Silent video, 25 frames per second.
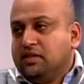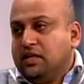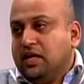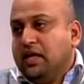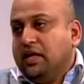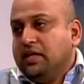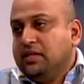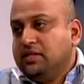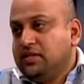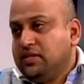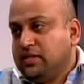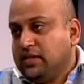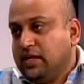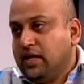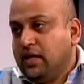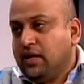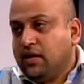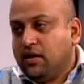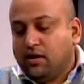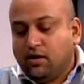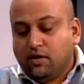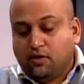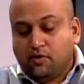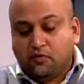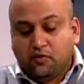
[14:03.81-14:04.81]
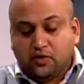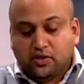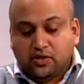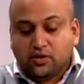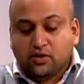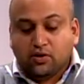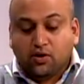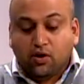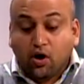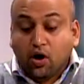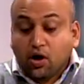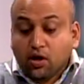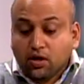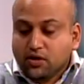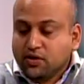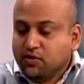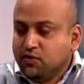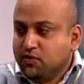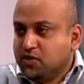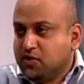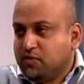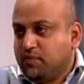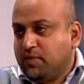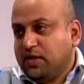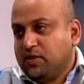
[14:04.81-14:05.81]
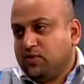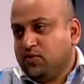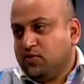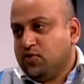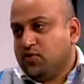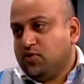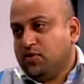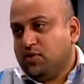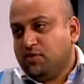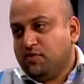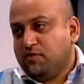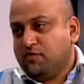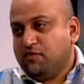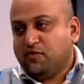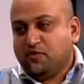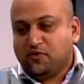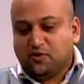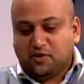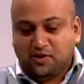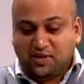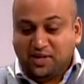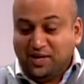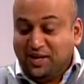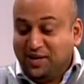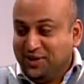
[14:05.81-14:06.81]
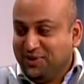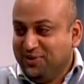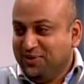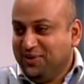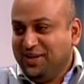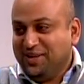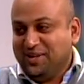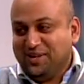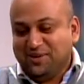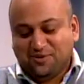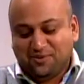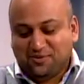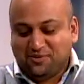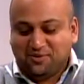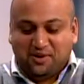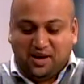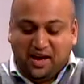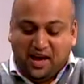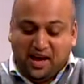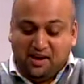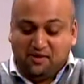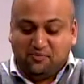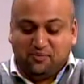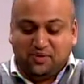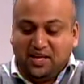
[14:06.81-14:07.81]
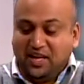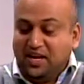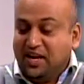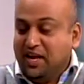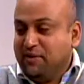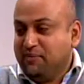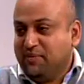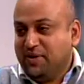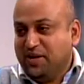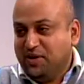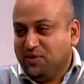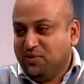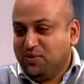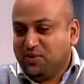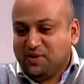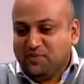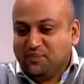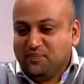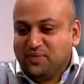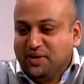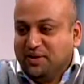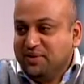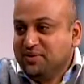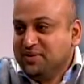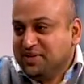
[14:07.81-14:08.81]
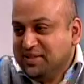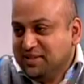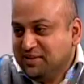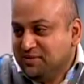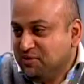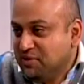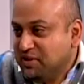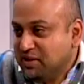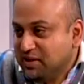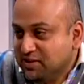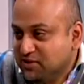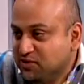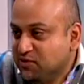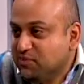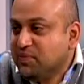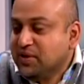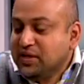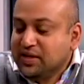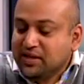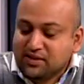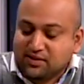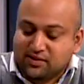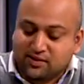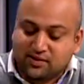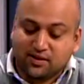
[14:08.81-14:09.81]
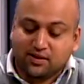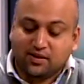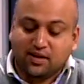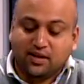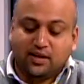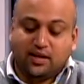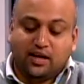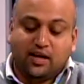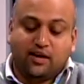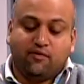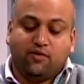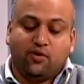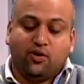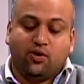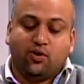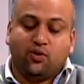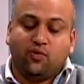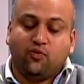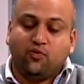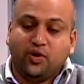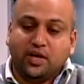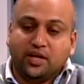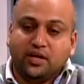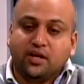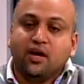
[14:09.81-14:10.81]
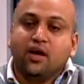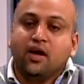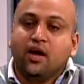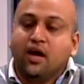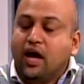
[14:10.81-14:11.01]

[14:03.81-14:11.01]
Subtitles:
and say, with all due respect to sort of Ganguly, I mean, I bear no comparison. His opinions certainly have a lot of weight.